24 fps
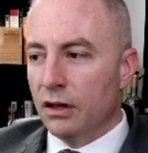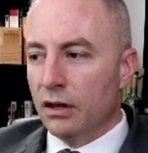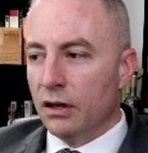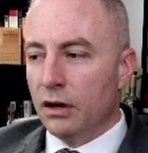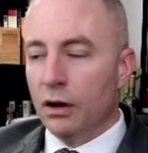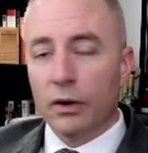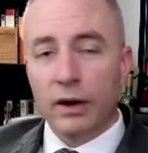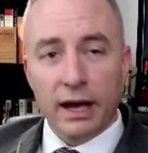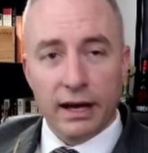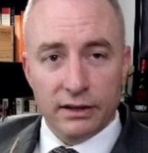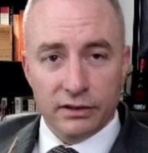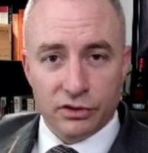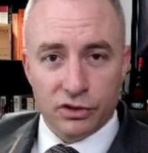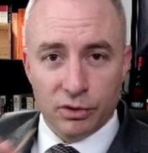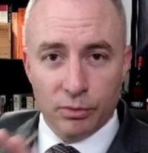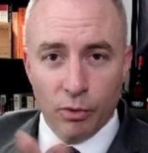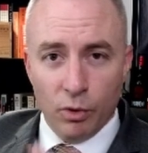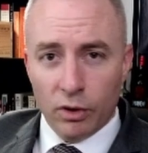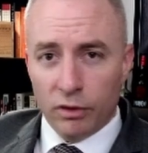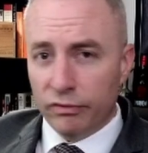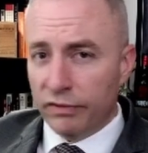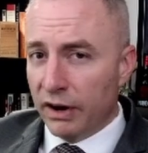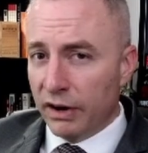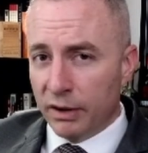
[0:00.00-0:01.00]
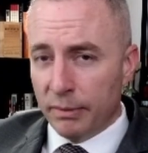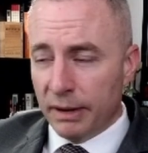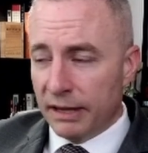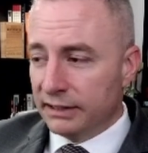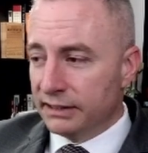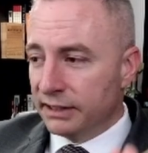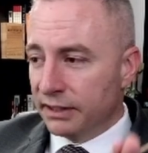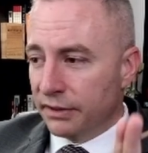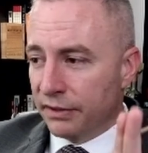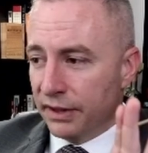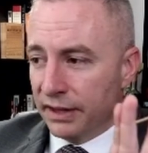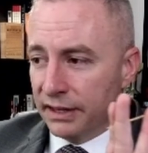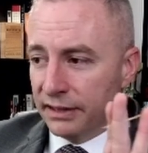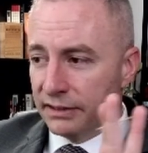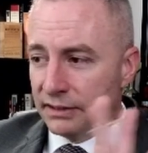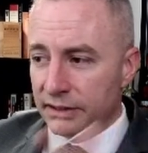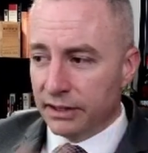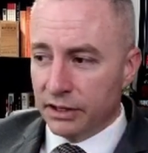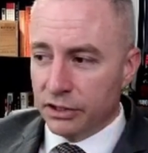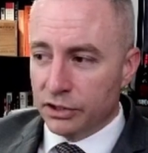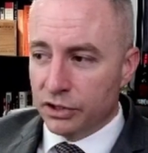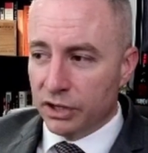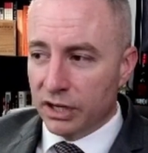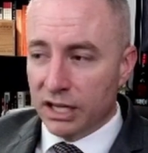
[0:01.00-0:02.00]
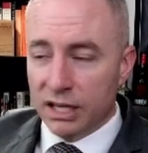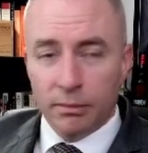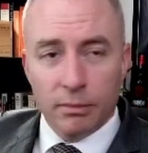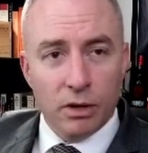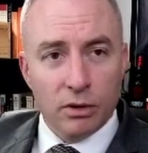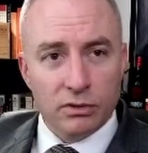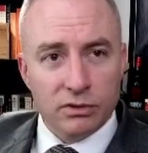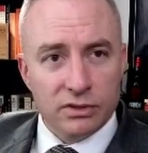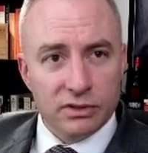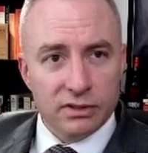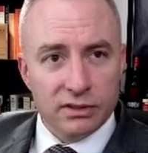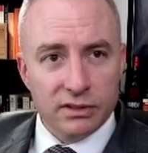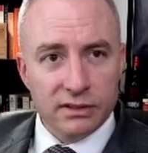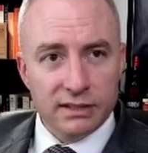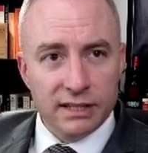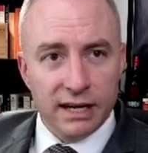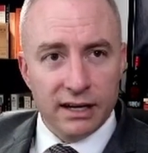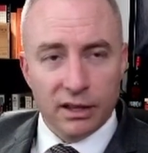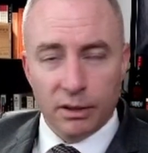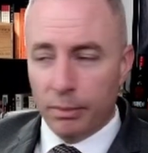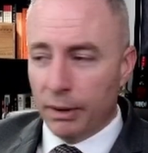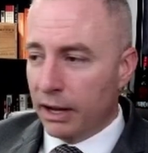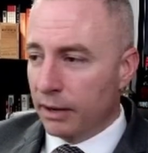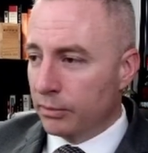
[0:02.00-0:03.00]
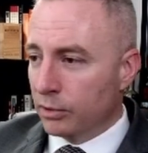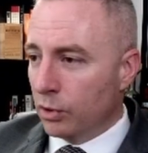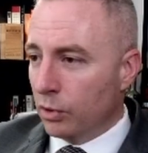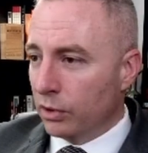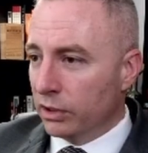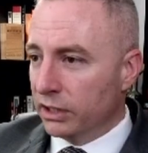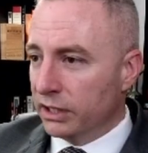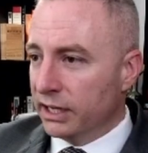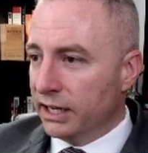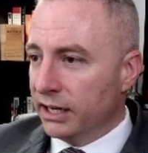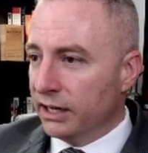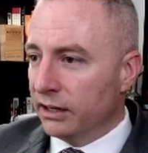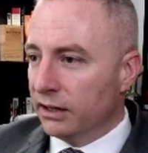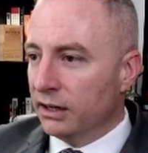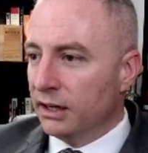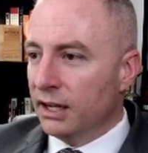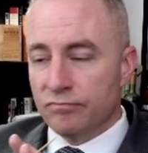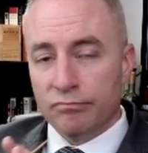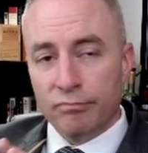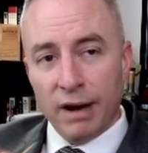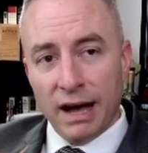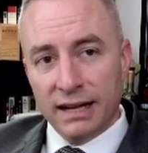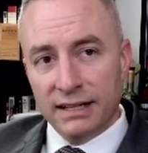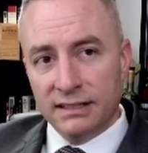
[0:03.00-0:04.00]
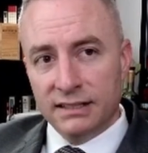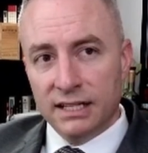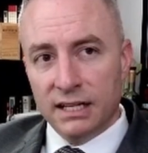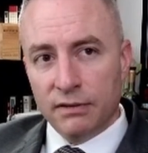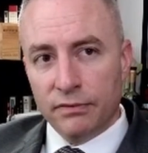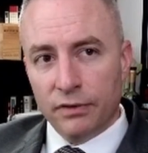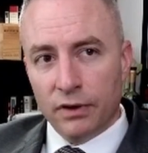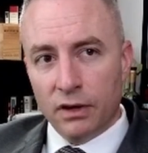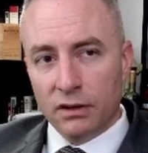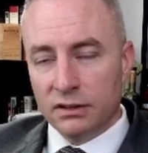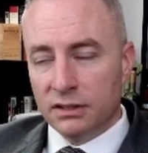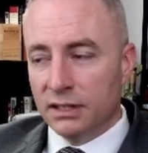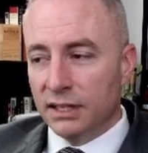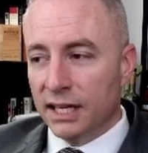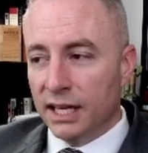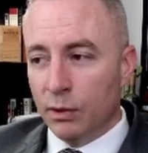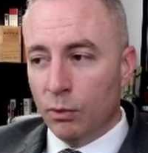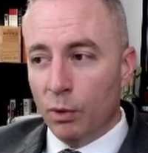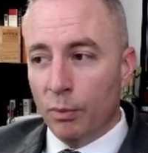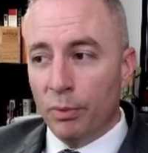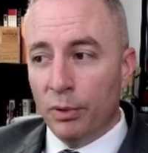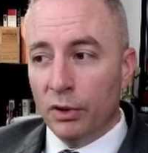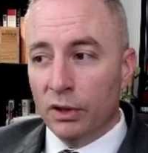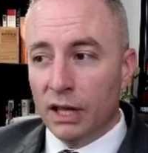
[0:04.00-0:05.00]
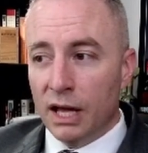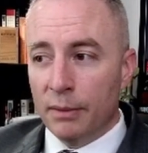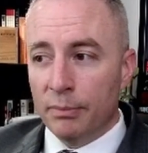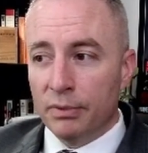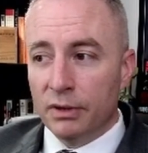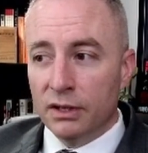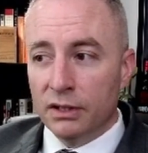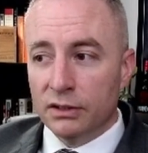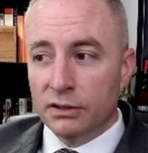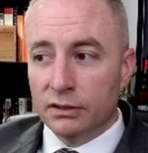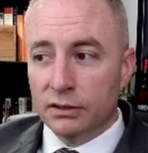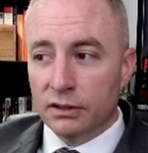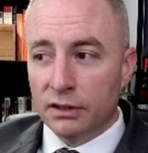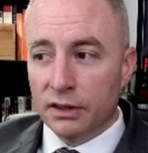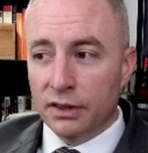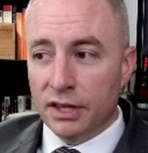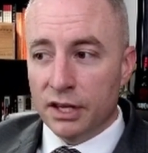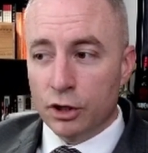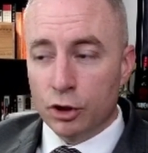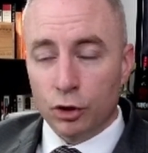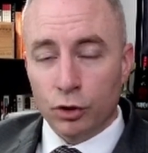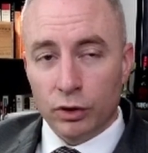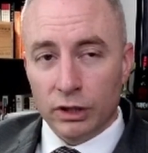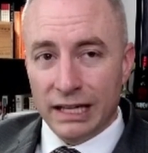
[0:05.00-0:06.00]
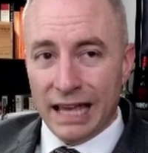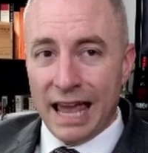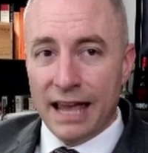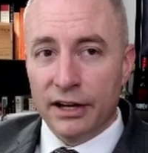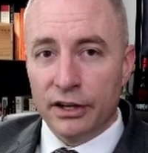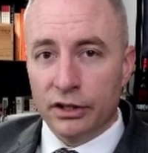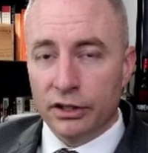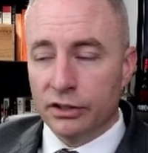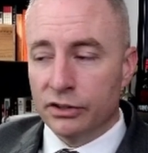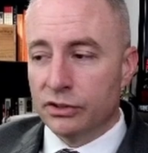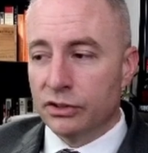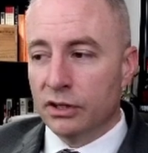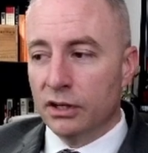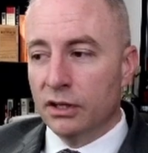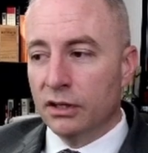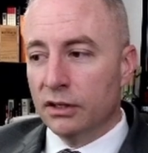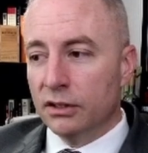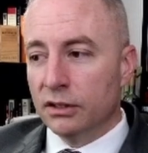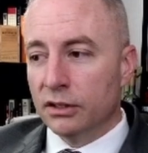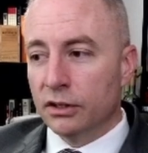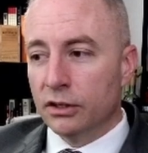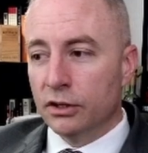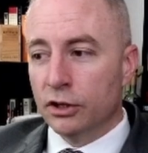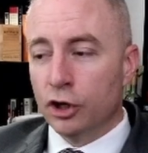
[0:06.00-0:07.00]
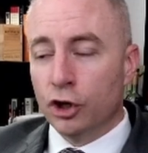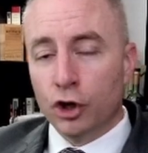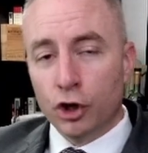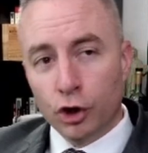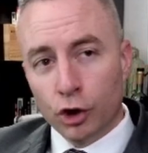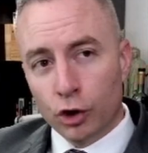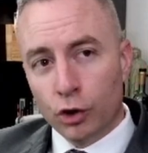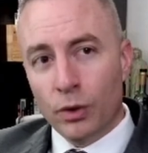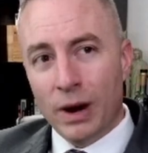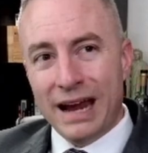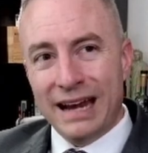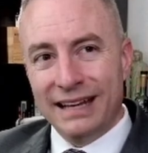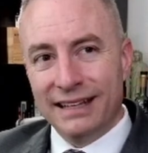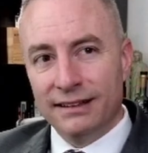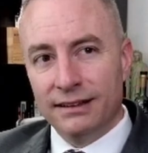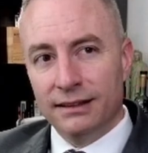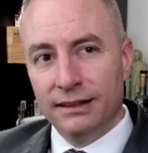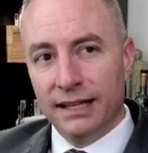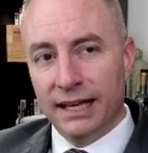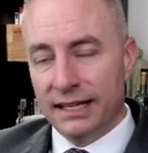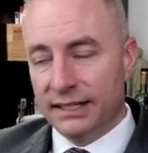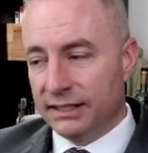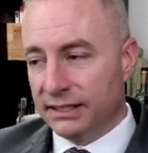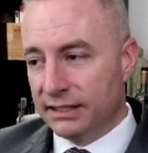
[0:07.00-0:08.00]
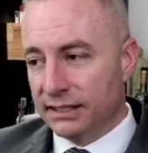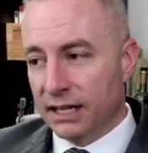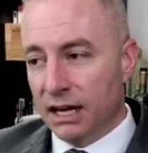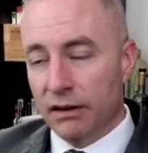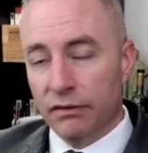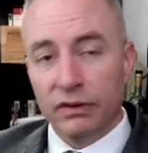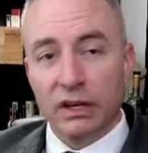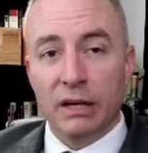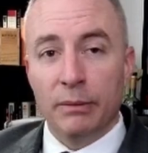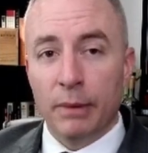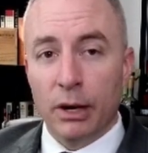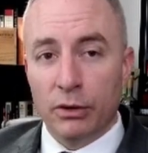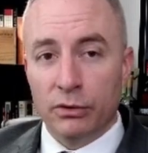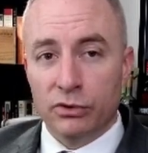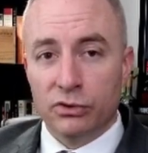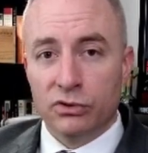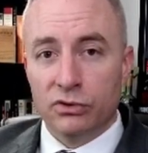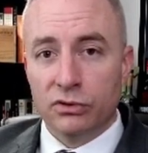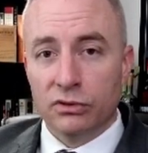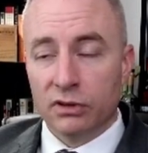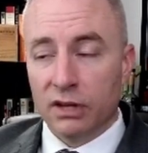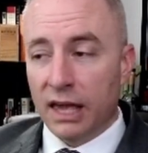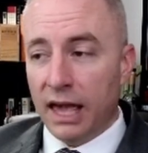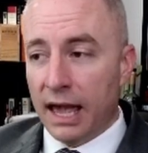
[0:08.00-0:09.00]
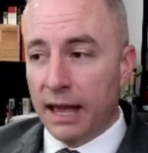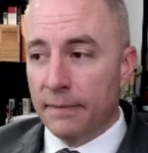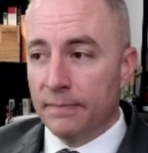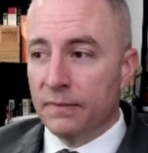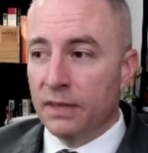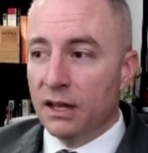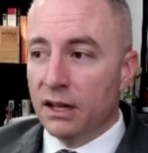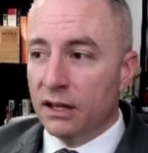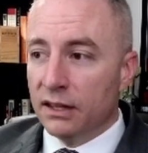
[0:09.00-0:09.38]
Okay, some more very basic things. There's your emotes down in the bottom corner here. By default, it will pull up the creator's curated list of emotes, okay?